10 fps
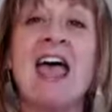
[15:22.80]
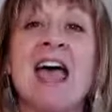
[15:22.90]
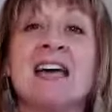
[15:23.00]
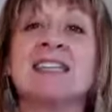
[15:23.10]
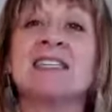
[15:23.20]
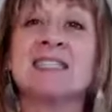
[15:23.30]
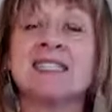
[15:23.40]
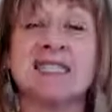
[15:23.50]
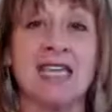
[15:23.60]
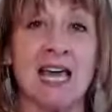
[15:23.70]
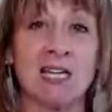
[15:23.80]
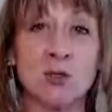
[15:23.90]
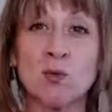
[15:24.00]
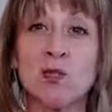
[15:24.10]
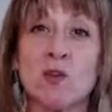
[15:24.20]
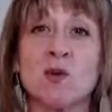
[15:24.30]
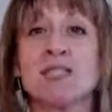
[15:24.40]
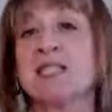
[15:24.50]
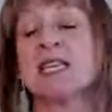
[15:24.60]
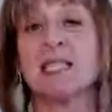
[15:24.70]
And schedule those
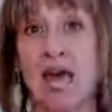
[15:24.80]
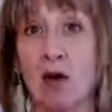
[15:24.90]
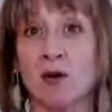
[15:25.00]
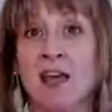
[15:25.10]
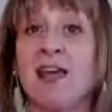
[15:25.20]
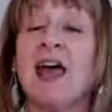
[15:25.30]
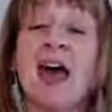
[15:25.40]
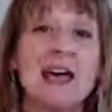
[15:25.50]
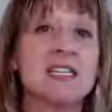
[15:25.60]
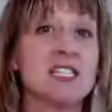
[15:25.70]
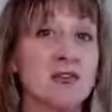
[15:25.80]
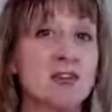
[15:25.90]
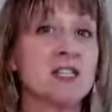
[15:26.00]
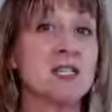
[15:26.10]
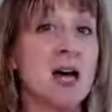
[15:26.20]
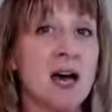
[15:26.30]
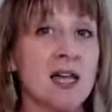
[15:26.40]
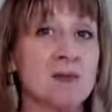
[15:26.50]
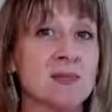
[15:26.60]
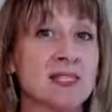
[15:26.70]
things out at different
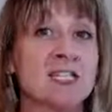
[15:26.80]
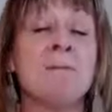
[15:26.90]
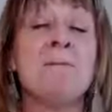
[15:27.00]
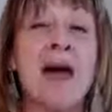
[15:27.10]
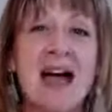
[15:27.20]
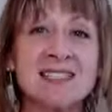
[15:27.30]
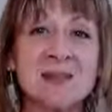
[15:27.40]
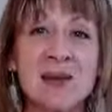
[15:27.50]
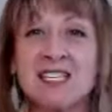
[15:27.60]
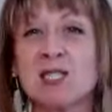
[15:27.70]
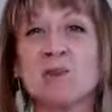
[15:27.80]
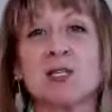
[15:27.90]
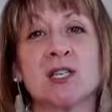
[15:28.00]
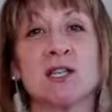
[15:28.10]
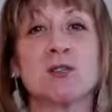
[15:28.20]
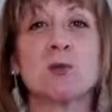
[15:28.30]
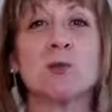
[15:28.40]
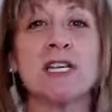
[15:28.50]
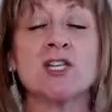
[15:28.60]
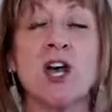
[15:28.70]
times to maximize the potential
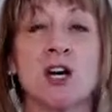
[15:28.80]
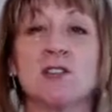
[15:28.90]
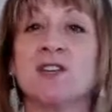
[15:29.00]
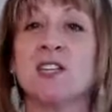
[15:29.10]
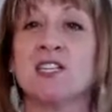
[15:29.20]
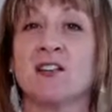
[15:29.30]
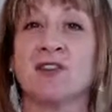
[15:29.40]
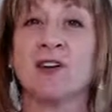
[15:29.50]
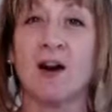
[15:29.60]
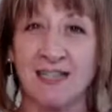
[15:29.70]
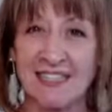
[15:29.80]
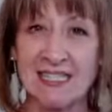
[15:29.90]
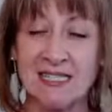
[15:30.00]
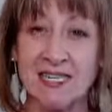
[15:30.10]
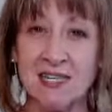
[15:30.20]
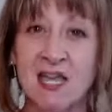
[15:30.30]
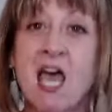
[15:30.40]
reach of the different audiences.